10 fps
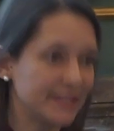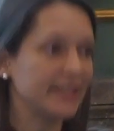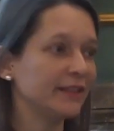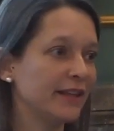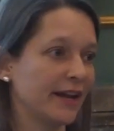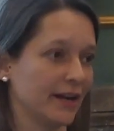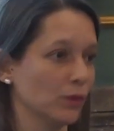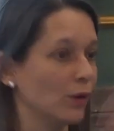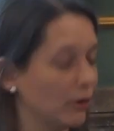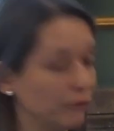in
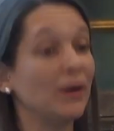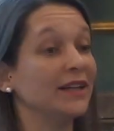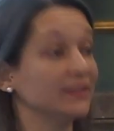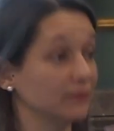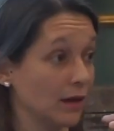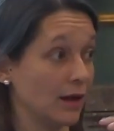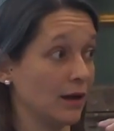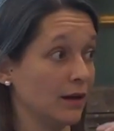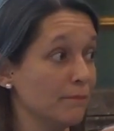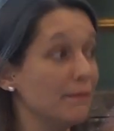there, of what
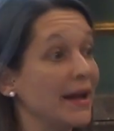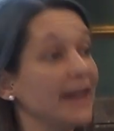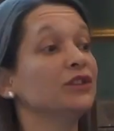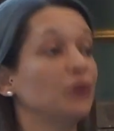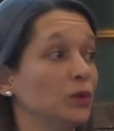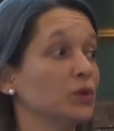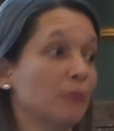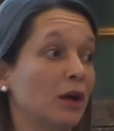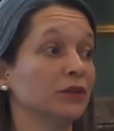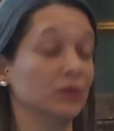made those
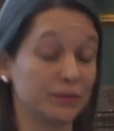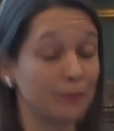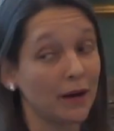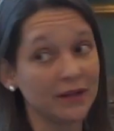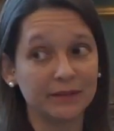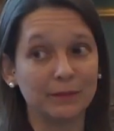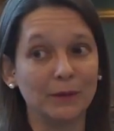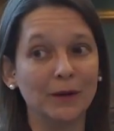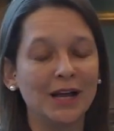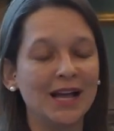models
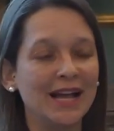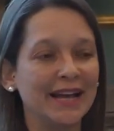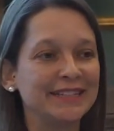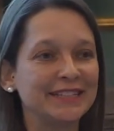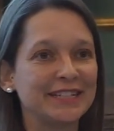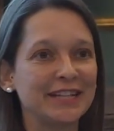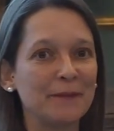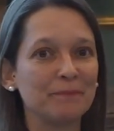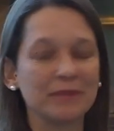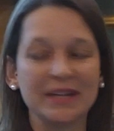possible,
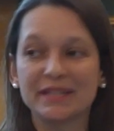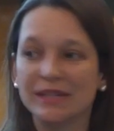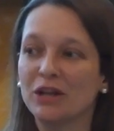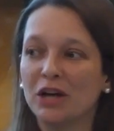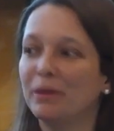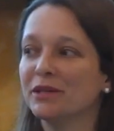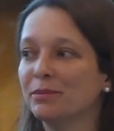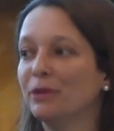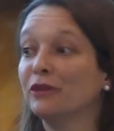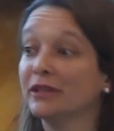it's not
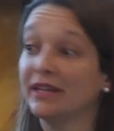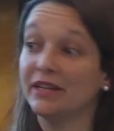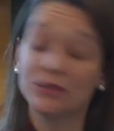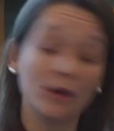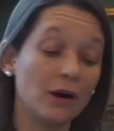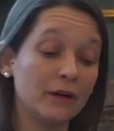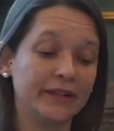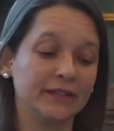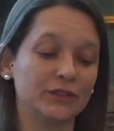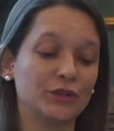possible for the
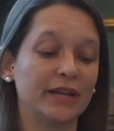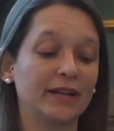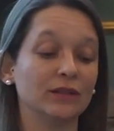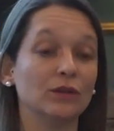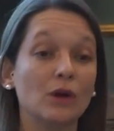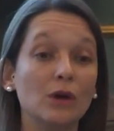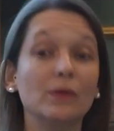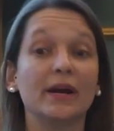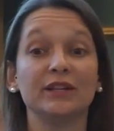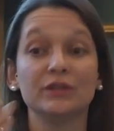historian to then
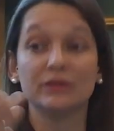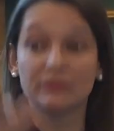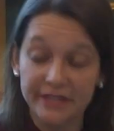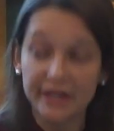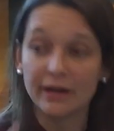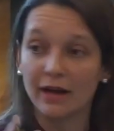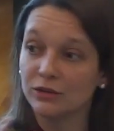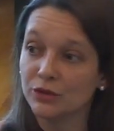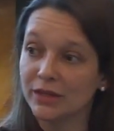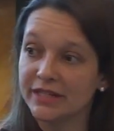go and
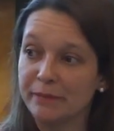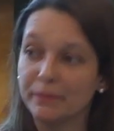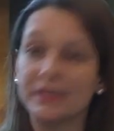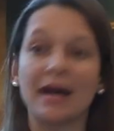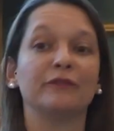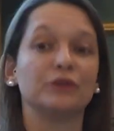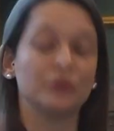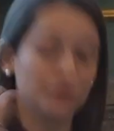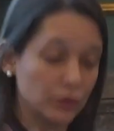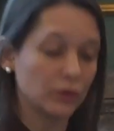do a deep dive, to
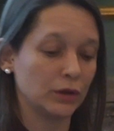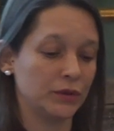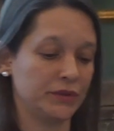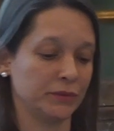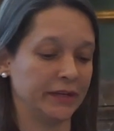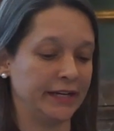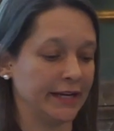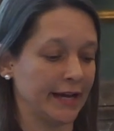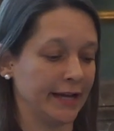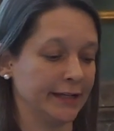do close
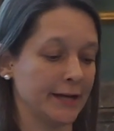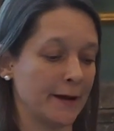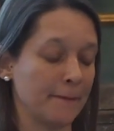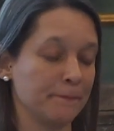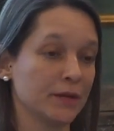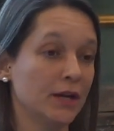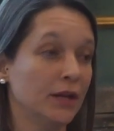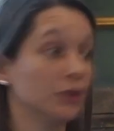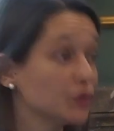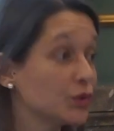reading and
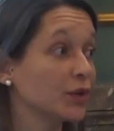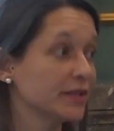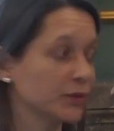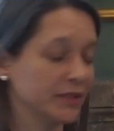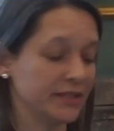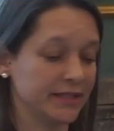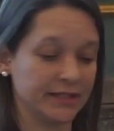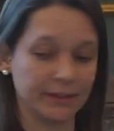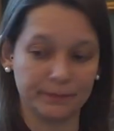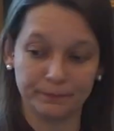do source
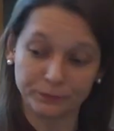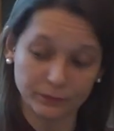criticism